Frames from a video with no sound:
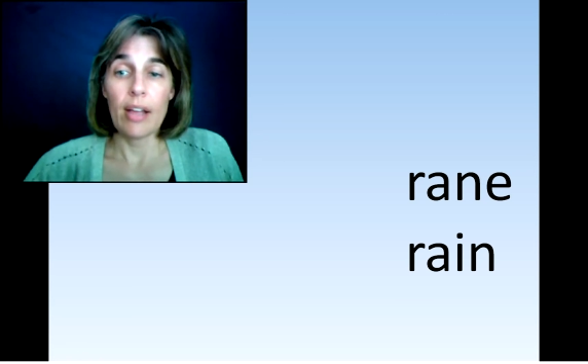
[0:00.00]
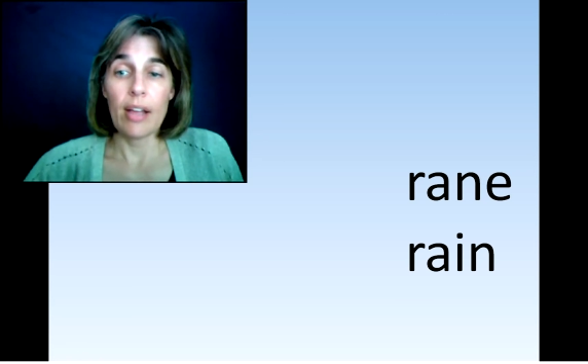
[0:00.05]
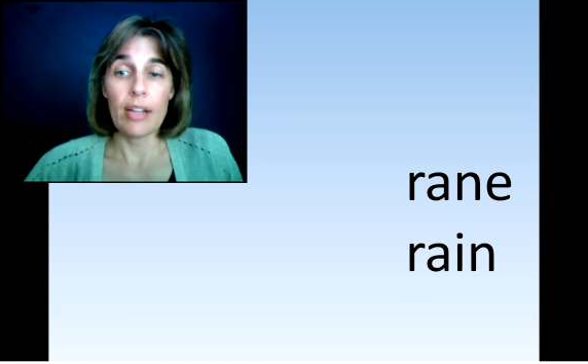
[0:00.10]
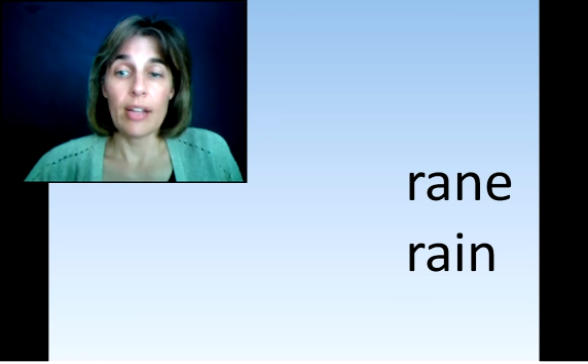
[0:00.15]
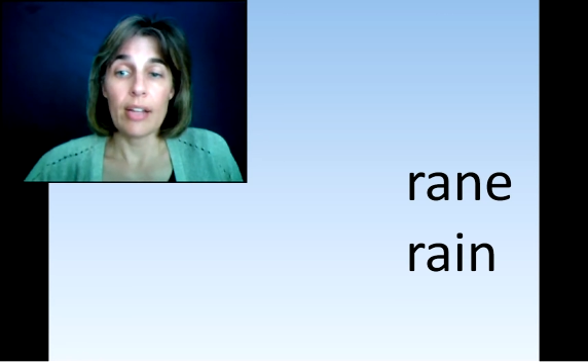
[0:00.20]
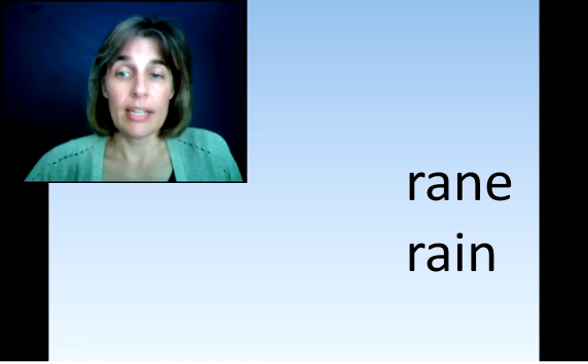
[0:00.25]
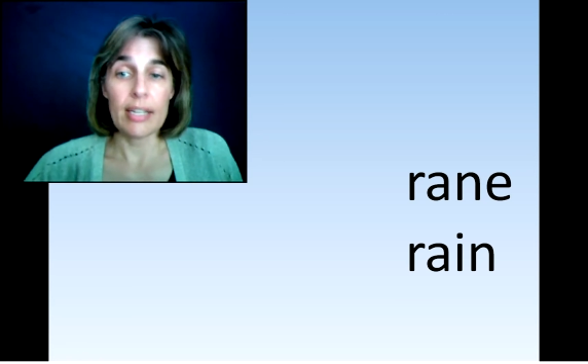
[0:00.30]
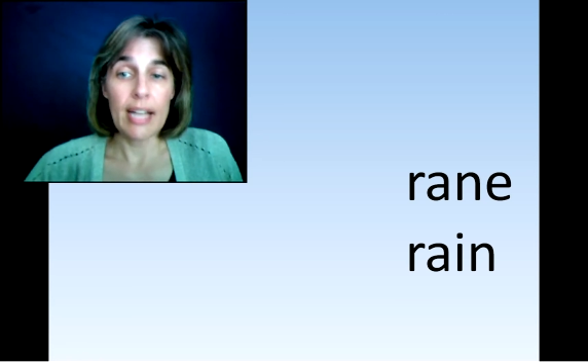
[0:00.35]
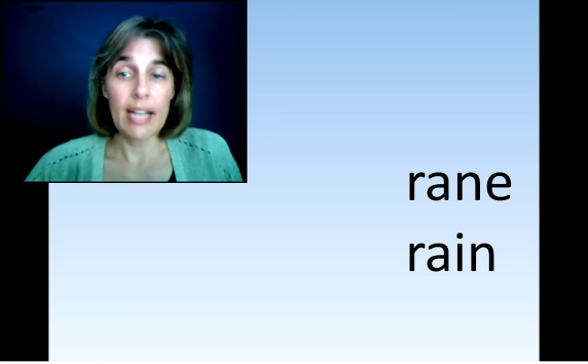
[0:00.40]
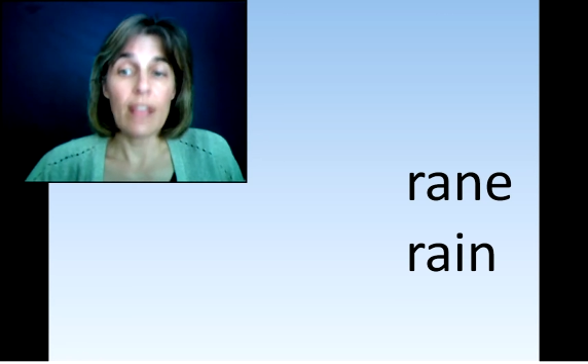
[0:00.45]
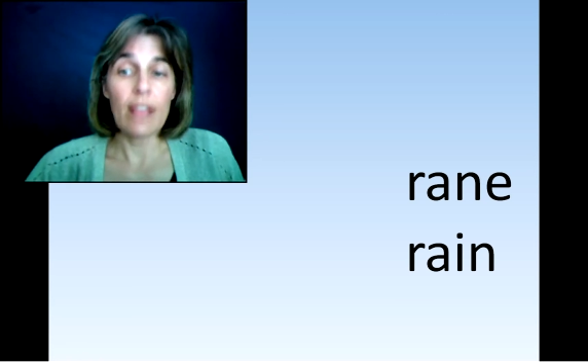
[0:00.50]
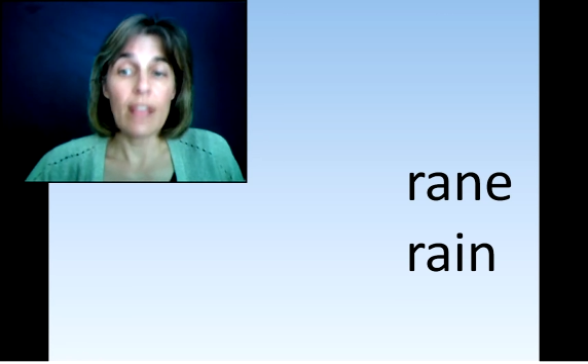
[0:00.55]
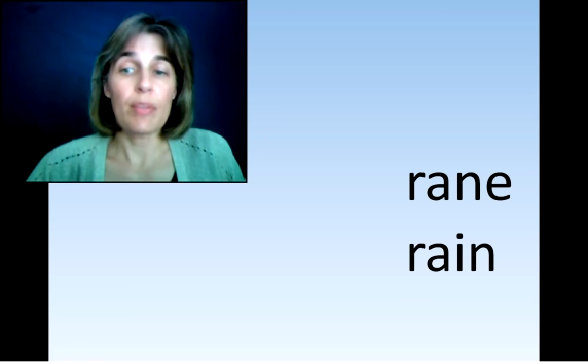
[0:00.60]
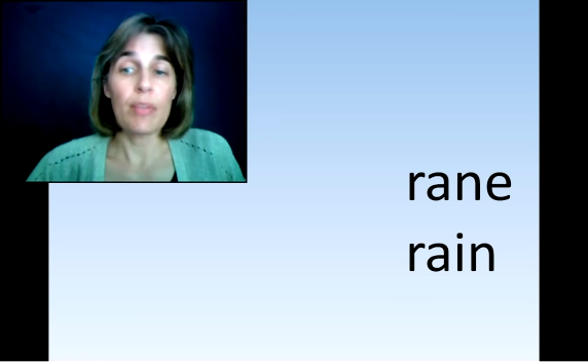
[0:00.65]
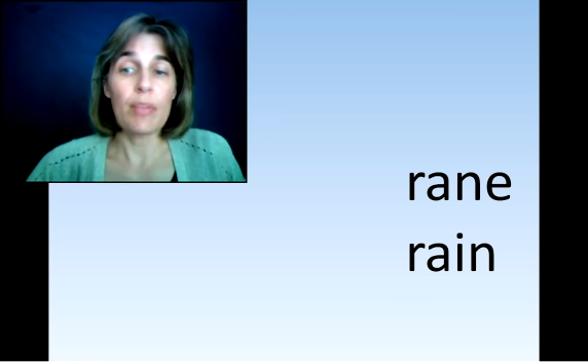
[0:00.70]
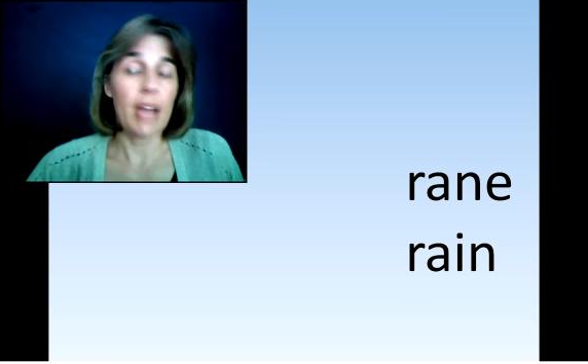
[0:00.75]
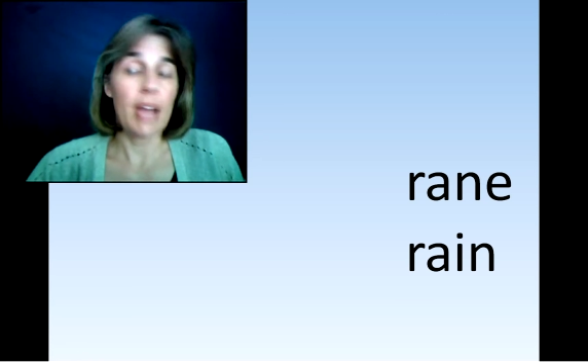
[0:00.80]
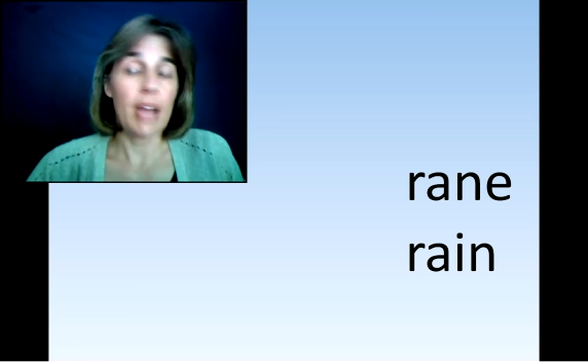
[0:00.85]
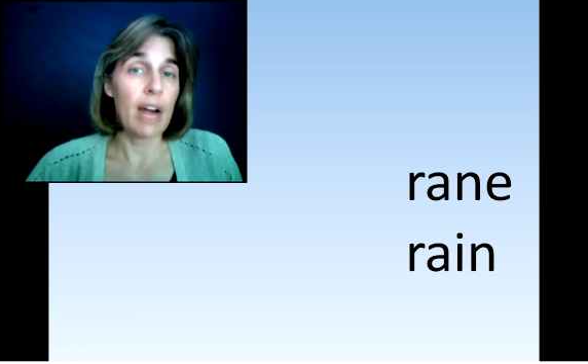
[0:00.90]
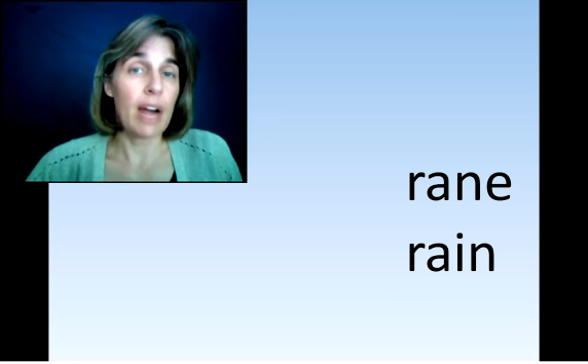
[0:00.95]
and tell them
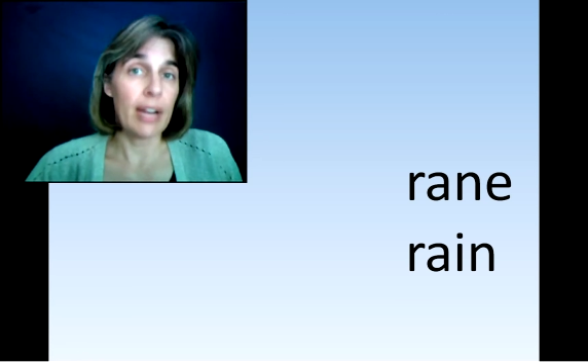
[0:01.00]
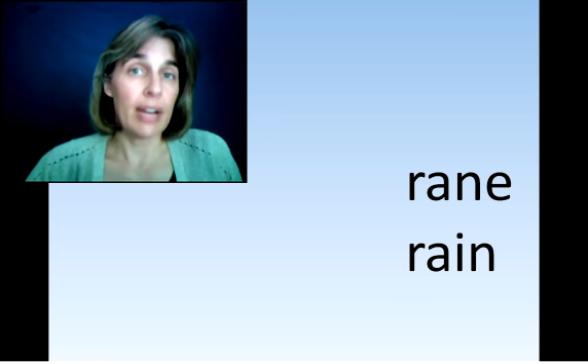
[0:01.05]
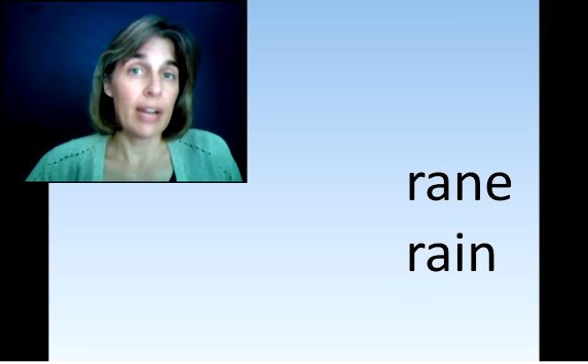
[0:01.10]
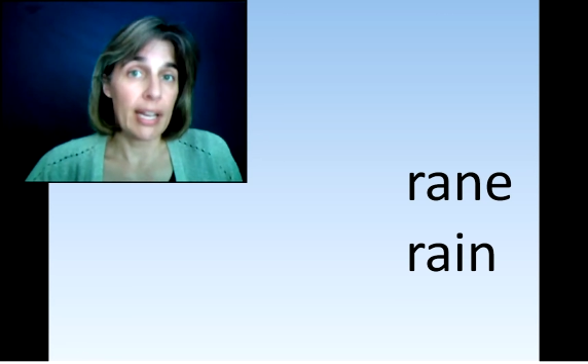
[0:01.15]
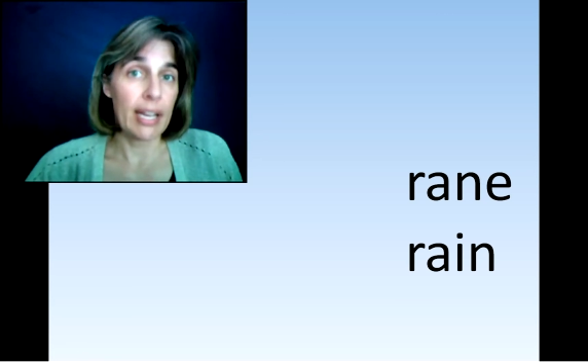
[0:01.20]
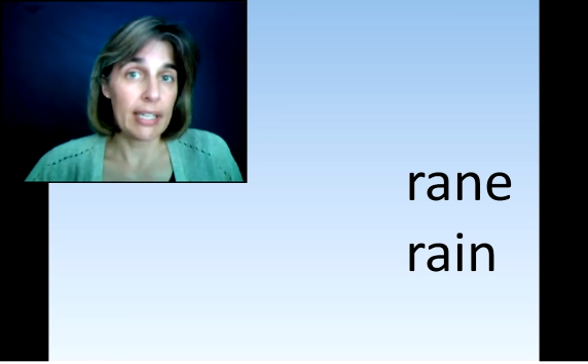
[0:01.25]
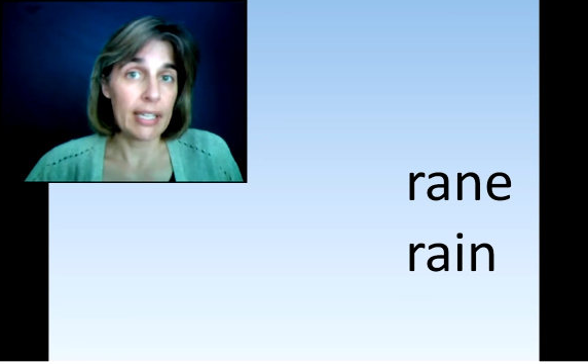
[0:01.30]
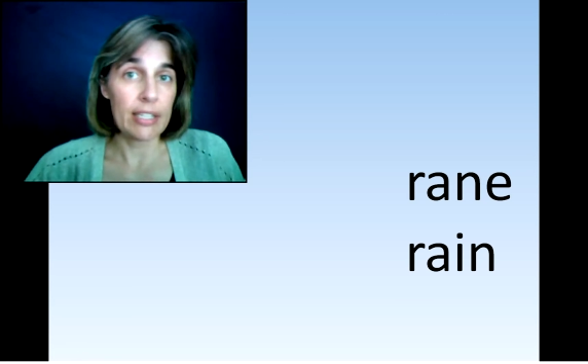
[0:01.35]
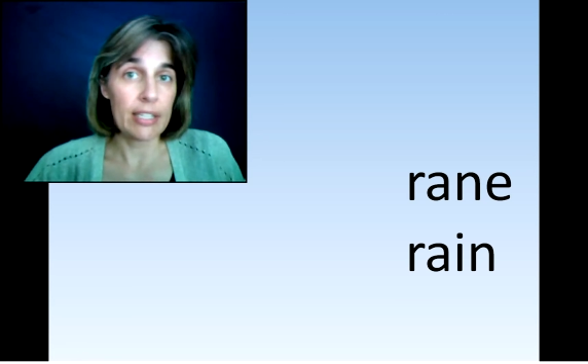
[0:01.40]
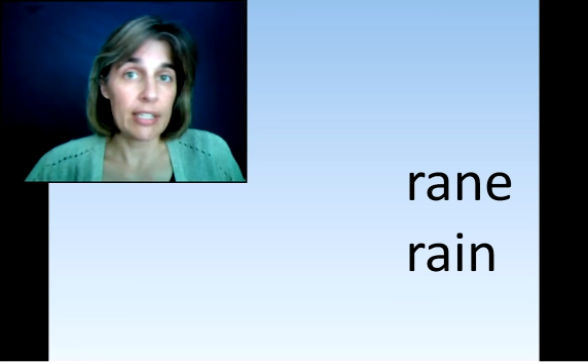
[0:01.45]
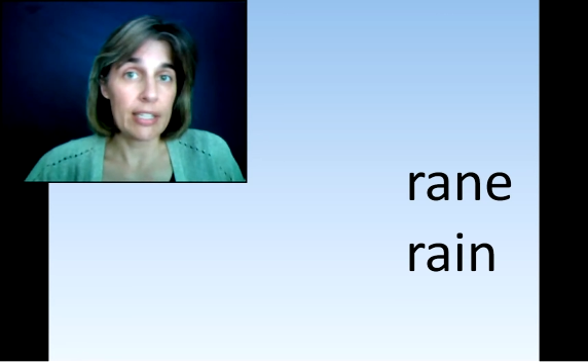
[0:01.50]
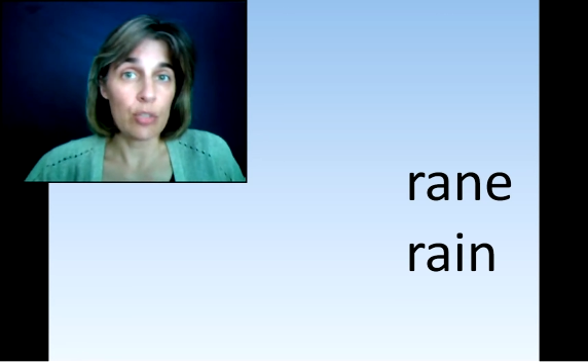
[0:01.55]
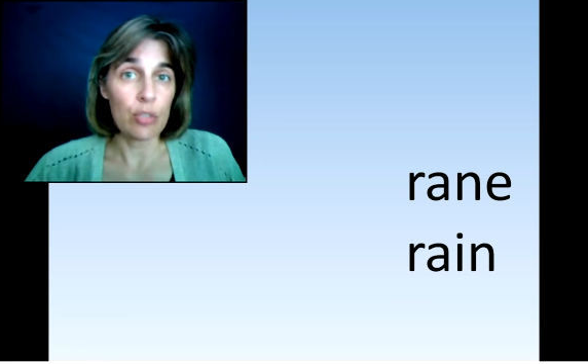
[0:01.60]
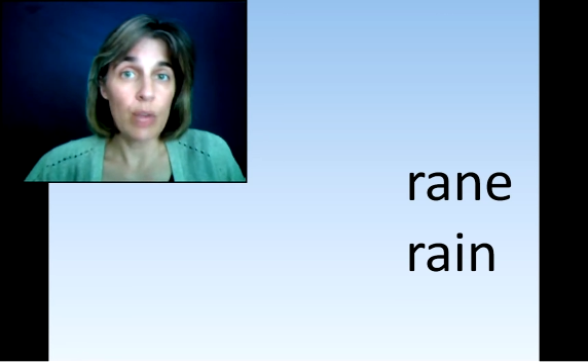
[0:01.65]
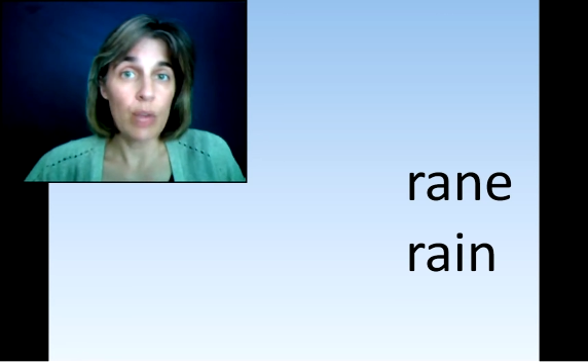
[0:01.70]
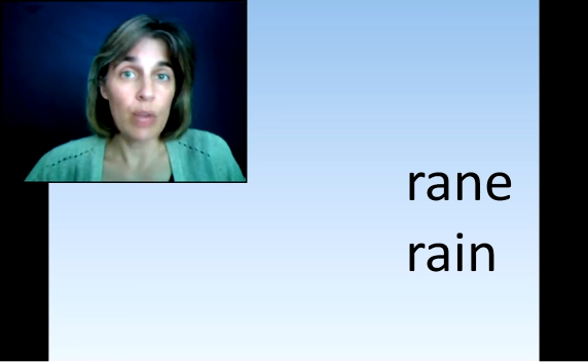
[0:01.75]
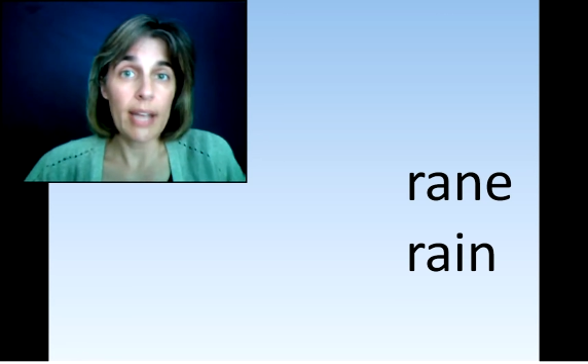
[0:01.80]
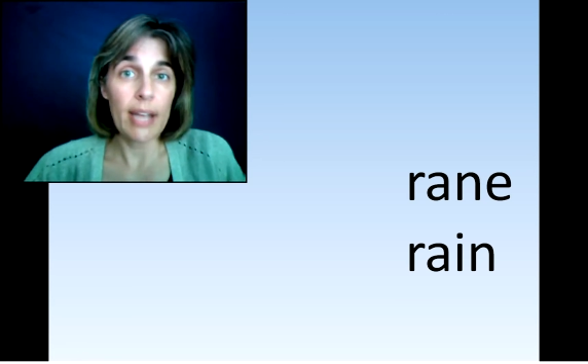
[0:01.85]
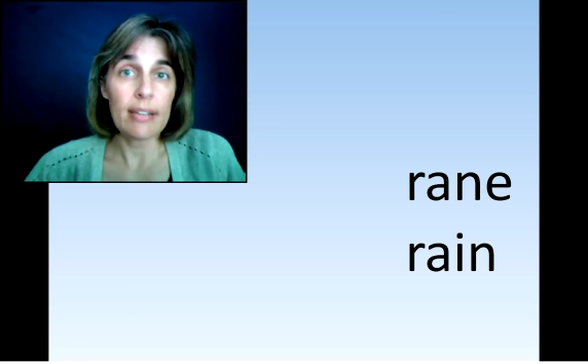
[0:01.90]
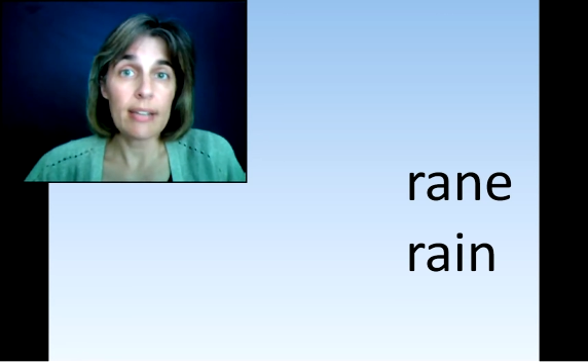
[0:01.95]
that R-A-N-E isn't
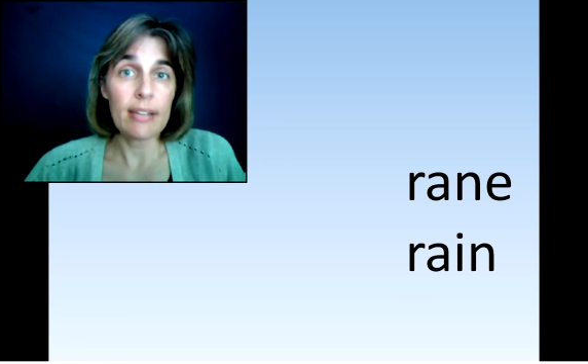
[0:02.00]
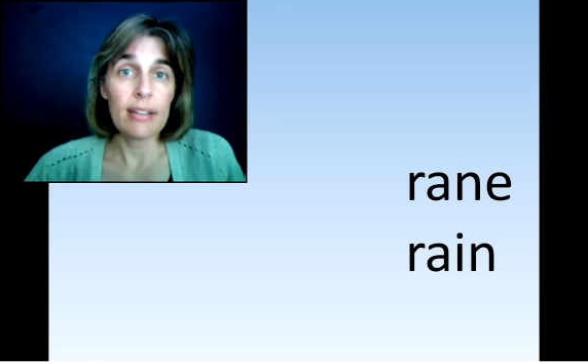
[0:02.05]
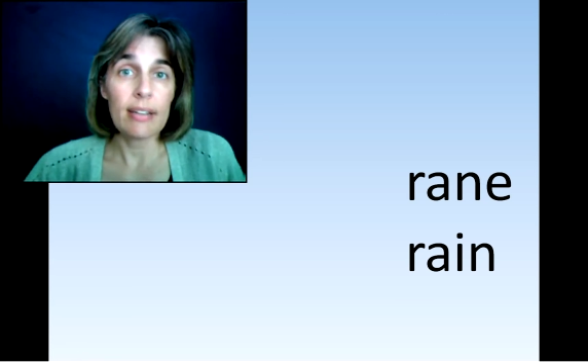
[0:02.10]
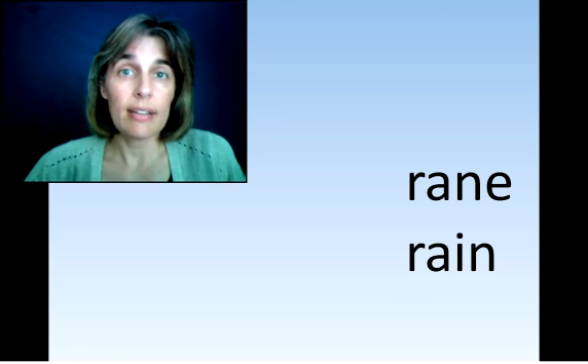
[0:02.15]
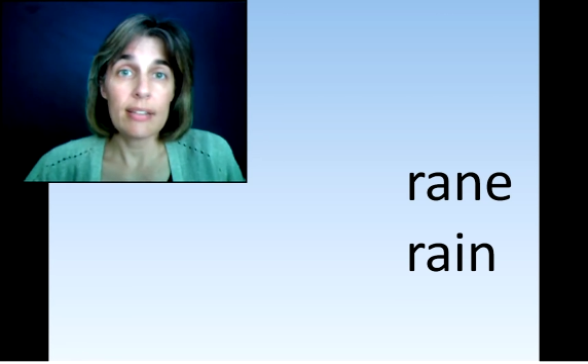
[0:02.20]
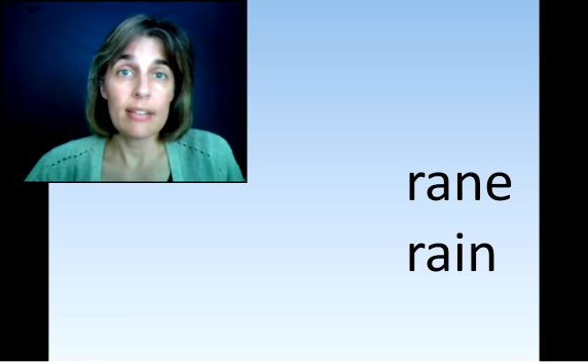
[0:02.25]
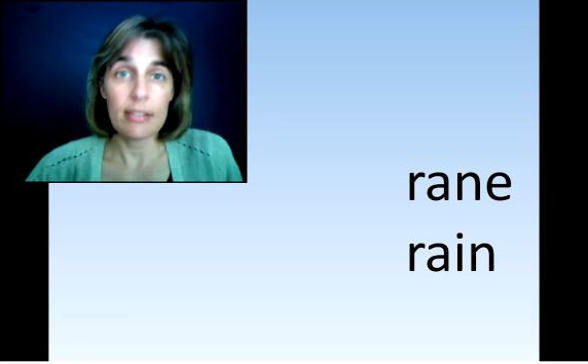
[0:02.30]
right,